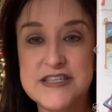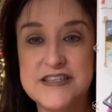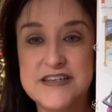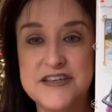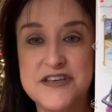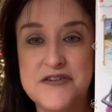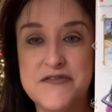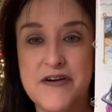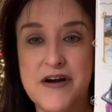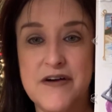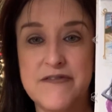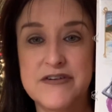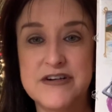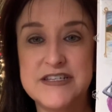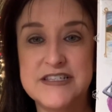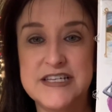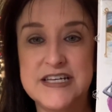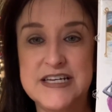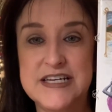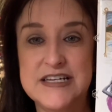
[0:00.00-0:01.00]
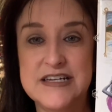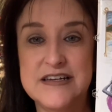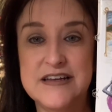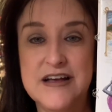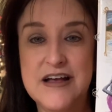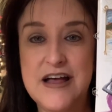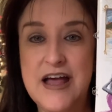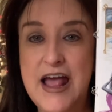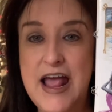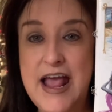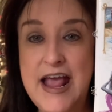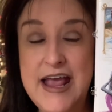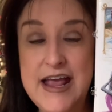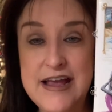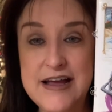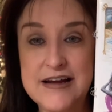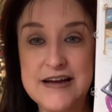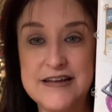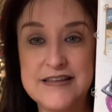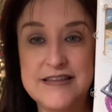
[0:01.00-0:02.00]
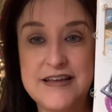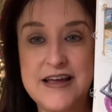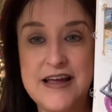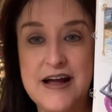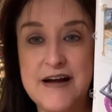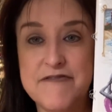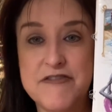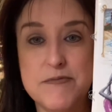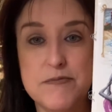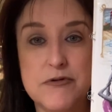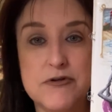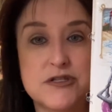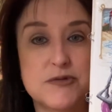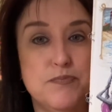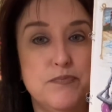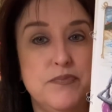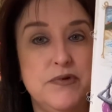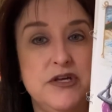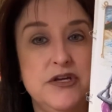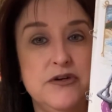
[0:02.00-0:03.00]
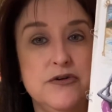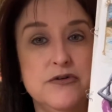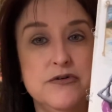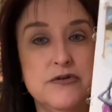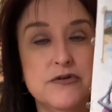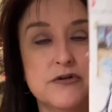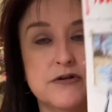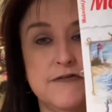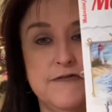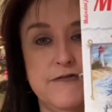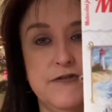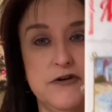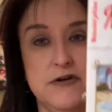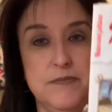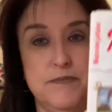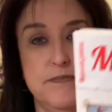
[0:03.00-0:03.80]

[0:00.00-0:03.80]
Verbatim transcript: thing you've ever seen? And they have the most beautiful,